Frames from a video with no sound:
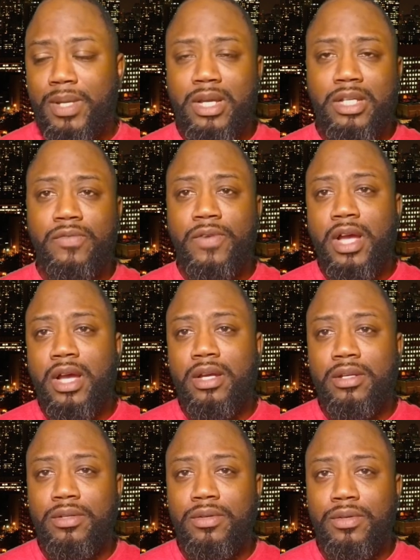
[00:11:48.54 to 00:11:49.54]
I mean that's
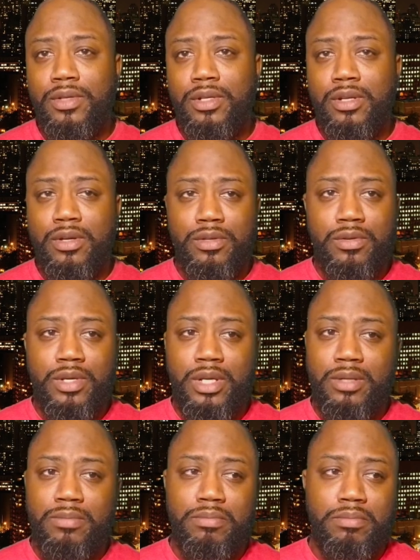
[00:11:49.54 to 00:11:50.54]
fine. You know
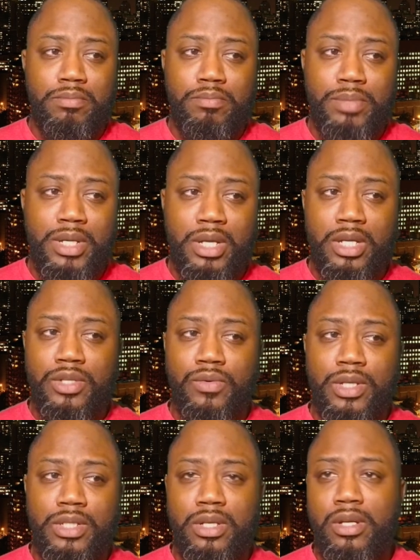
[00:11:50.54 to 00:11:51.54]
you can be
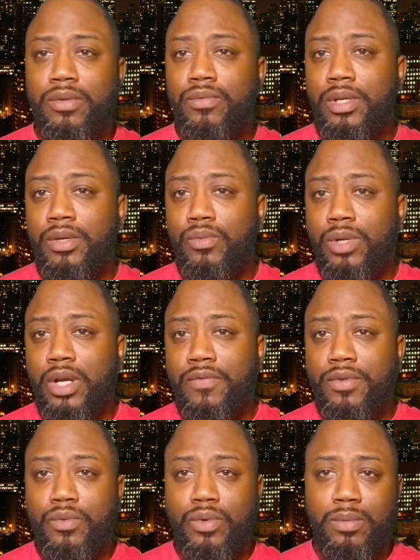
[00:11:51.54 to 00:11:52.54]
interested in, in
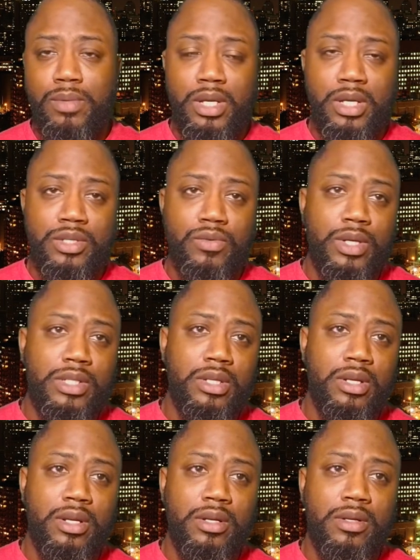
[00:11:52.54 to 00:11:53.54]
whatever you want to be
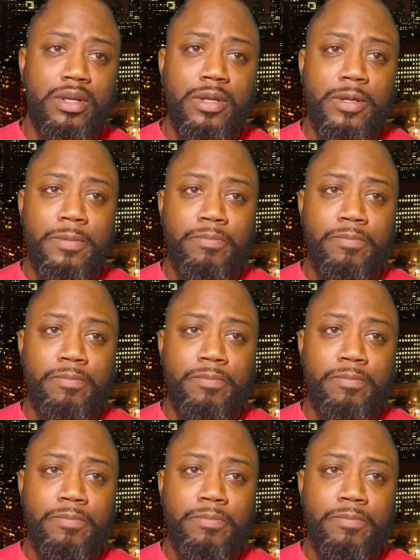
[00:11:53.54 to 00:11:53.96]
interested in,